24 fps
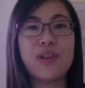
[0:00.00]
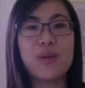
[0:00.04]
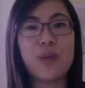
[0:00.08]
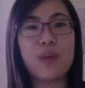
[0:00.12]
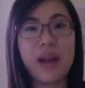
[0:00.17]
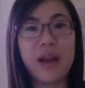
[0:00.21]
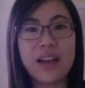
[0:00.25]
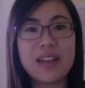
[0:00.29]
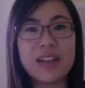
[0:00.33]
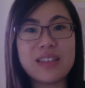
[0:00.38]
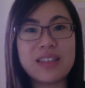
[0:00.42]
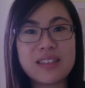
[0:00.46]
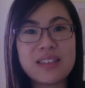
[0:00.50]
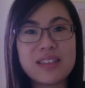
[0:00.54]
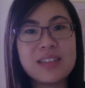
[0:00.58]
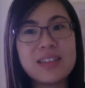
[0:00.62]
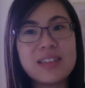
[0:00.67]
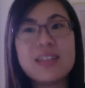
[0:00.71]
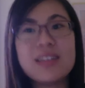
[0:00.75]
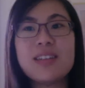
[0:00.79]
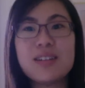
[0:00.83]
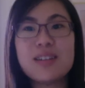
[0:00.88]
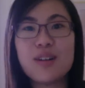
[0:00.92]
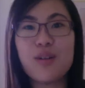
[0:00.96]
weight
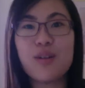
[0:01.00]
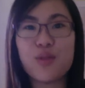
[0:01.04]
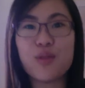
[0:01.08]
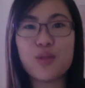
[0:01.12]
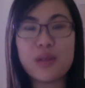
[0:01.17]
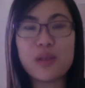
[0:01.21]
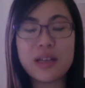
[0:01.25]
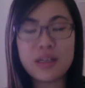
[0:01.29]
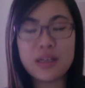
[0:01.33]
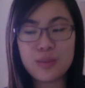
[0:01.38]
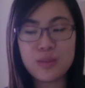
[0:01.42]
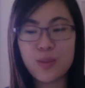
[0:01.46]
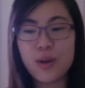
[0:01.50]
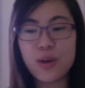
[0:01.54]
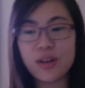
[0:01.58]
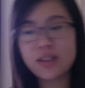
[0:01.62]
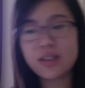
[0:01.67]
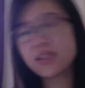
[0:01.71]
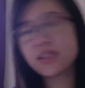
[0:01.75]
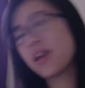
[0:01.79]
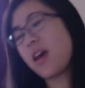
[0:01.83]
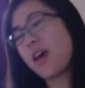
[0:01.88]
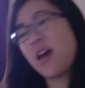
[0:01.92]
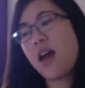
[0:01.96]
of all these
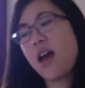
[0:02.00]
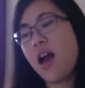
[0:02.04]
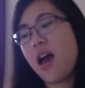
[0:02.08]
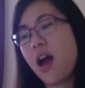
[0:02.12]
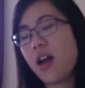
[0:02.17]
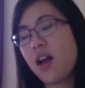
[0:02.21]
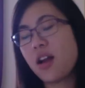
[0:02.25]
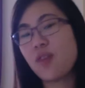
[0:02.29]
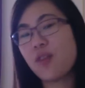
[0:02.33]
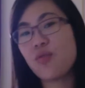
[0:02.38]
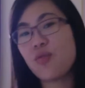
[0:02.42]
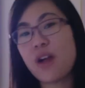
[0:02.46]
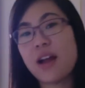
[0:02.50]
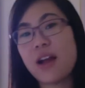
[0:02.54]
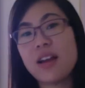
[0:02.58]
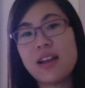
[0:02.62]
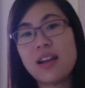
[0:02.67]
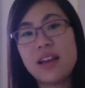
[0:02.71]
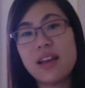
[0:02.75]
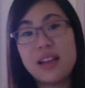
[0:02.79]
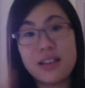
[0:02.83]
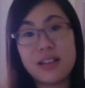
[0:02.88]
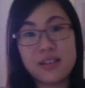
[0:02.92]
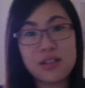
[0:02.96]
books, and I ran
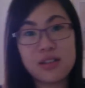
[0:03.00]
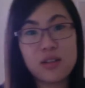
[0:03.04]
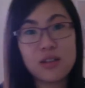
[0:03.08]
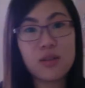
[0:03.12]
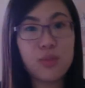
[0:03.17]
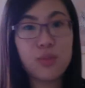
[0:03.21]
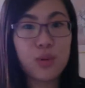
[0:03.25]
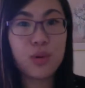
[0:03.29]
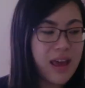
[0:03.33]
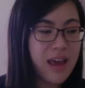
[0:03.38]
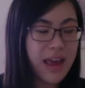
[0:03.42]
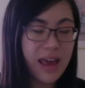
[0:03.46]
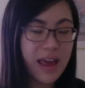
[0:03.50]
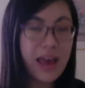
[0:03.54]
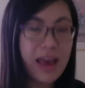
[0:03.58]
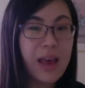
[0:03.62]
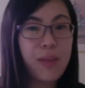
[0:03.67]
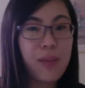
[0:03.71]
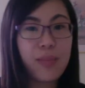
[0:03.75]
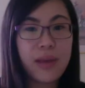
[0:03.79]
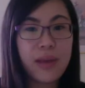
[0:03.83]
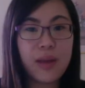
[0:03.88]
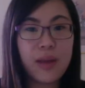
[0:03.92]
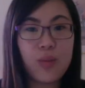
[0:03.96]
into the wall. It hit
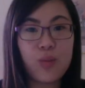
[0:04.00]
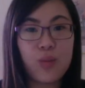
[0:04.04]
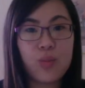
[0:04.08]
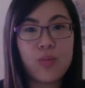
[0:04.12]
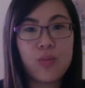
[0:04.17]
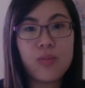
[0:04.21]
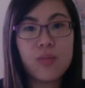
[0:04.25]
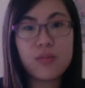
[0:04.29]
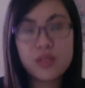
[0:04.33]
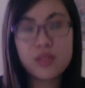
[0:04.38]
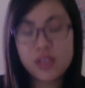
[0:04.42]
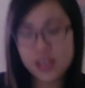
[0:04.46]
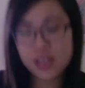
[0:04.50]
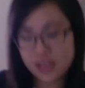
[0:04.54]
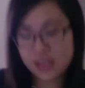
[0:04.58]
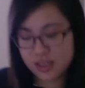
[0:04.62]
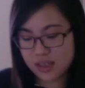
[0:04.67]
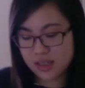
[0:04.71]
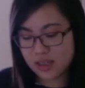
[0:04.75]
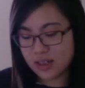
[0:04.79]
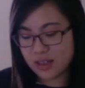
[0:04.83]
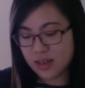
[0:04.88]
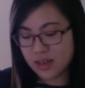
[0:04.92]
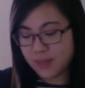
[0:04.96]
me
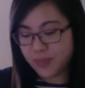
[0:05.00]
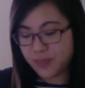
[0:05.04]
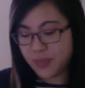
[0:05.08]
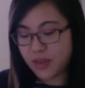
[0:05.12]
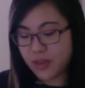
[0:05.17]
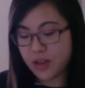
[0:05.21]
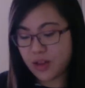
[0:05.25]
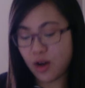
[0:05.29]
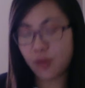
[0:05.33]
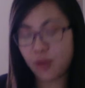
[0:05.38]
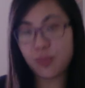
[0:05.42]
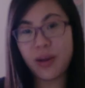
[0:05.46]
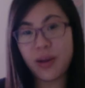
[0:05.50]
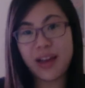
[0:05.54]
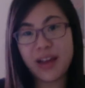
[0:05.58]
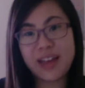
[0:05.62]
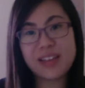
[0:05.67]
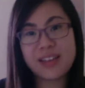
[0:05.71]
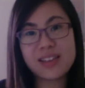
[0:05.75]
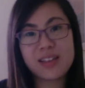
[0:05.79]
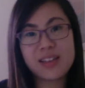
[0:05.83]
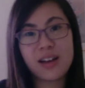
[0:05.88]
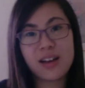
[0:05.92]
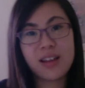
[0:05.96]
just on my
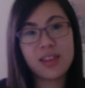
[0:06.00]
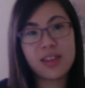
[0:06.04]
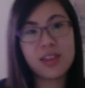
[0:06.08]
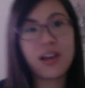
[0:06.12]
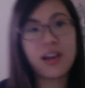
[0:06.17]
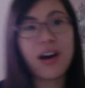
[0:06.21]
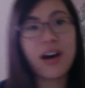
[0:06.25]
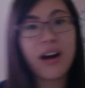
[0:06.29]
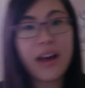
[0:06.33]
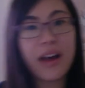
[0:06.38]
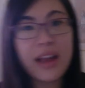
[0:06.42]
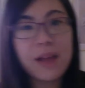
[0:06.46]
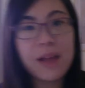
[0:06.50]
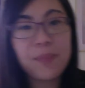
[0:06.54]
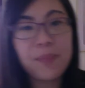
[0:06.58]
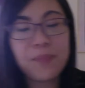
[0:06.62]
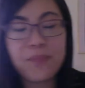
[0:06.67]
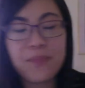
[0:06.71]
inside thigh.